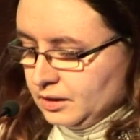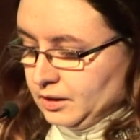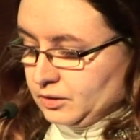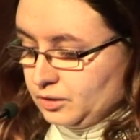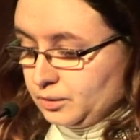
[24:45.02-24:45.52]

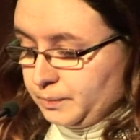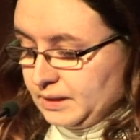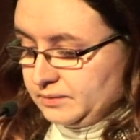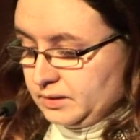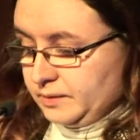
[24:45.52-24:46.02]
though we are
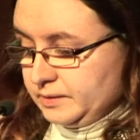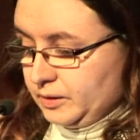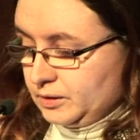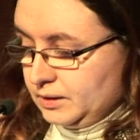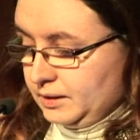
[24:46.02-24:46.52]
at very
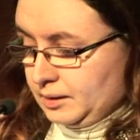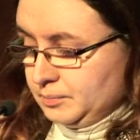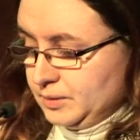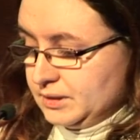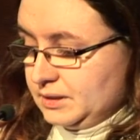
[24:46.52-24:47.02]
early
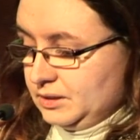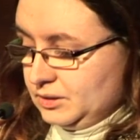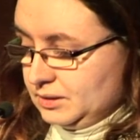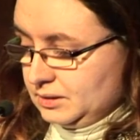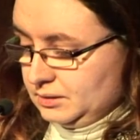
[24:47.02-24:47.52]
humble
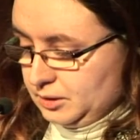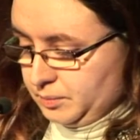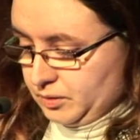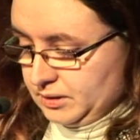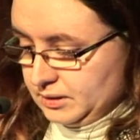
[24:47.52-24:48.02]
stages in this
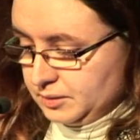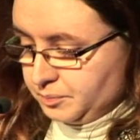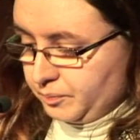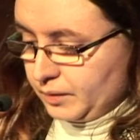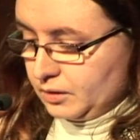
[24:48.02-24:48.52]
process.
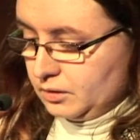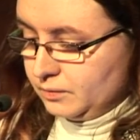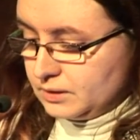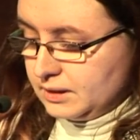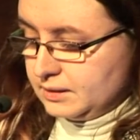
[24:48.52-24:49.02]

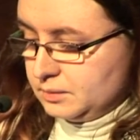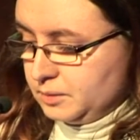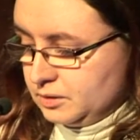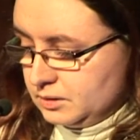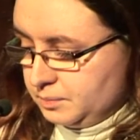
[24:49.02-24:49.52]
Over the last
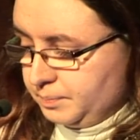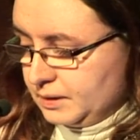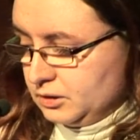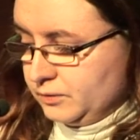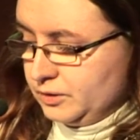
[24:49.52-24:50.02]
months,
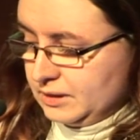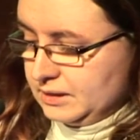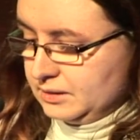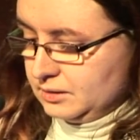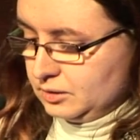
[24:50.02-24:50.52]
part of the
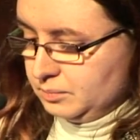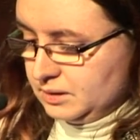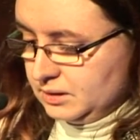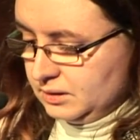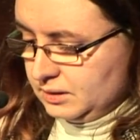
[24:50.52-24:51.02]
organizing
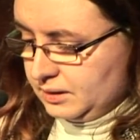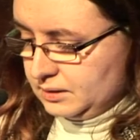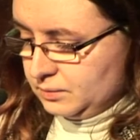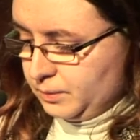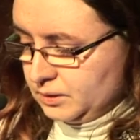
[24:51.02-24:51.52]
committee has
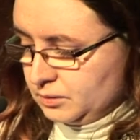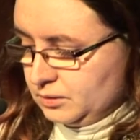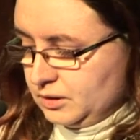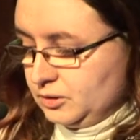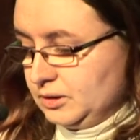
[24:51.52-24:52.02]
worked on
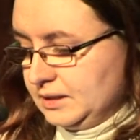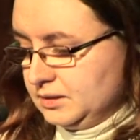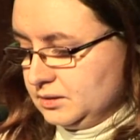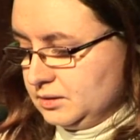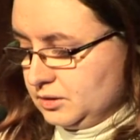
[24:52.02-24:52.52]

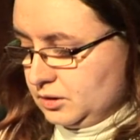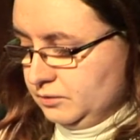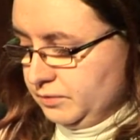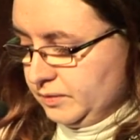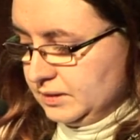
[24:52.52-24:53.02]
decolonizing this
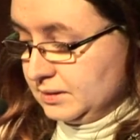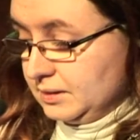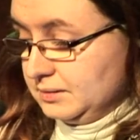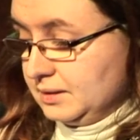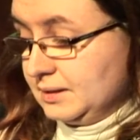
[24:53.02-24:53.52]
conference,
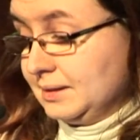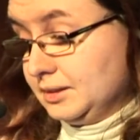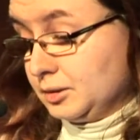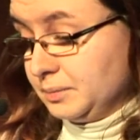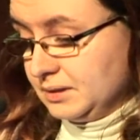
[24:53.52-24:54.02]
at least
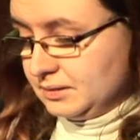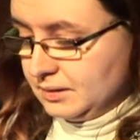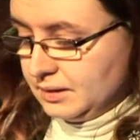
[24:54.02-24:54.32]
a bit,